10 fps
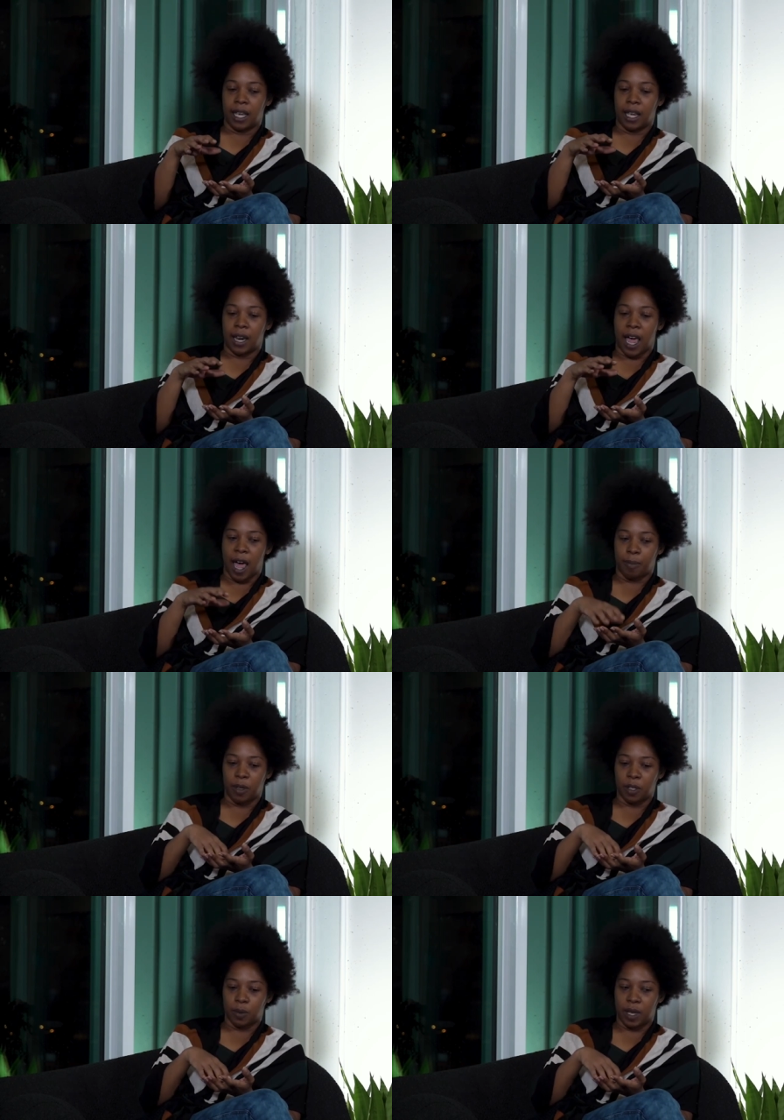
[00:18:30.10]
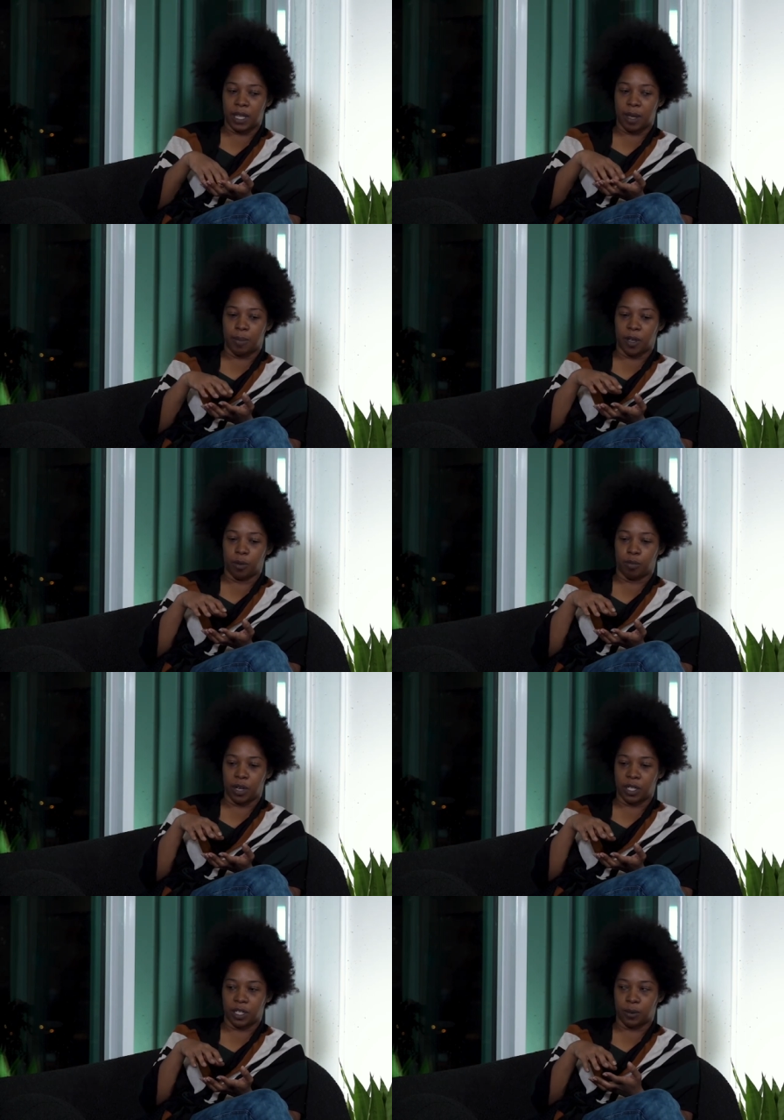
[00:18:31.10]
it happens when they build
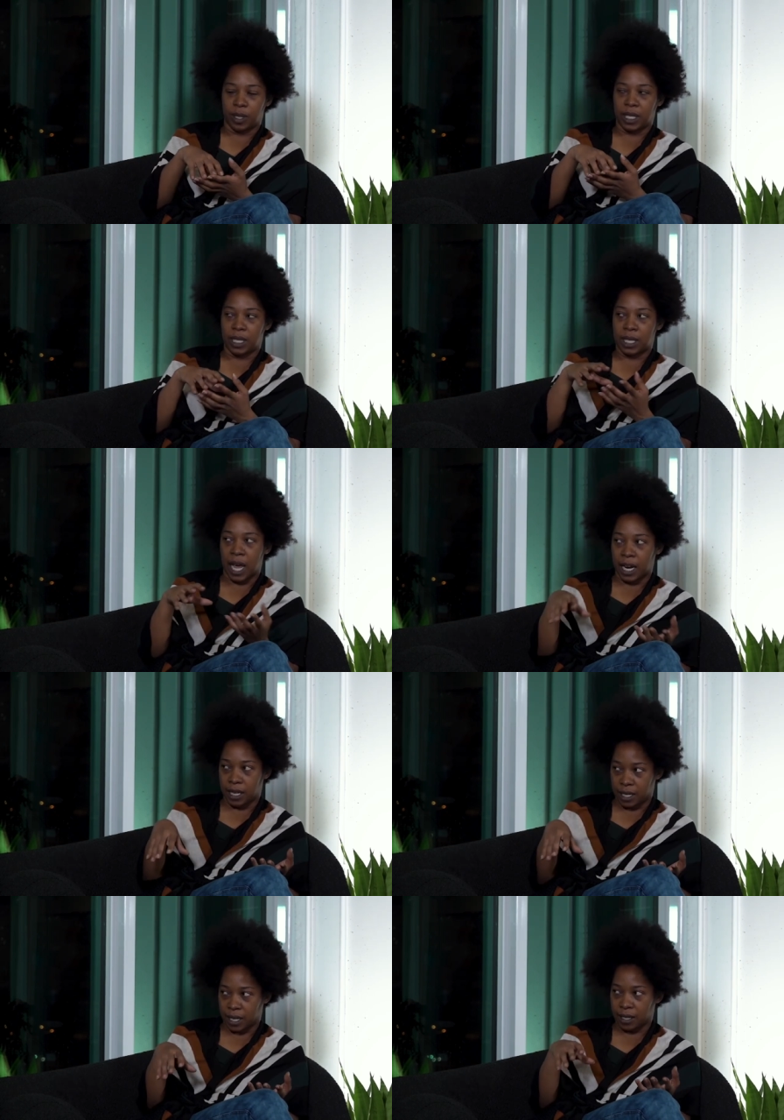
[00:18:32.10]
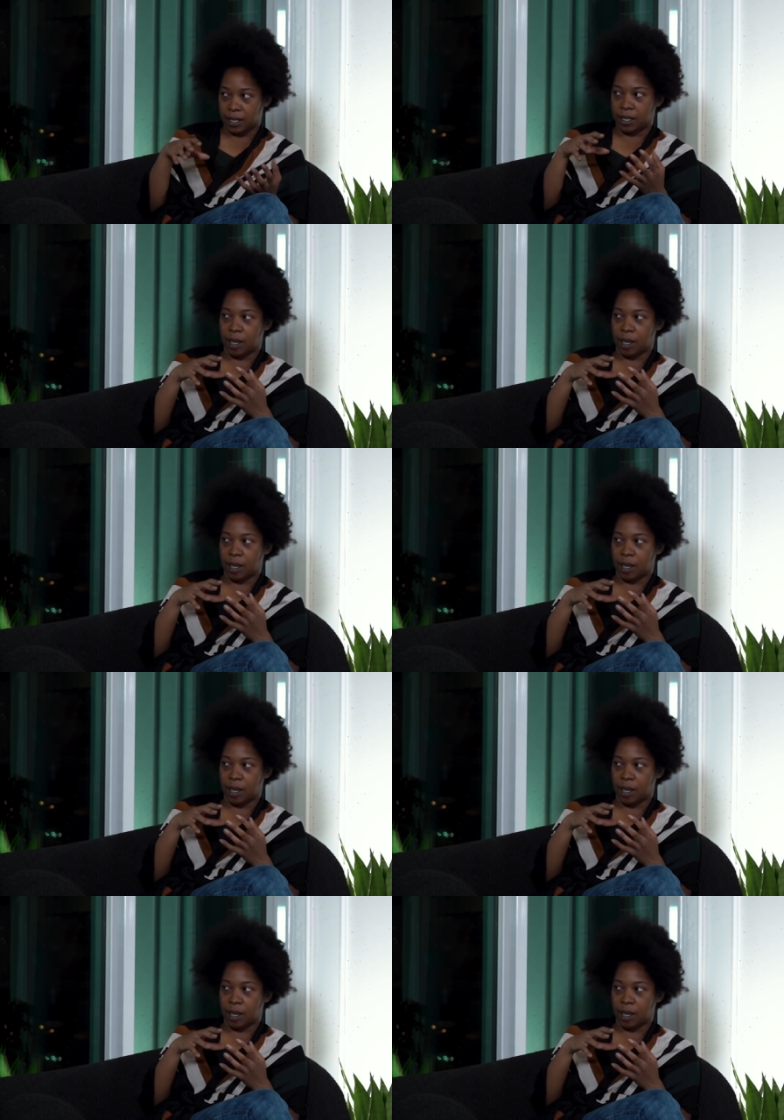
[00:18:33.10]
bridges with scientists,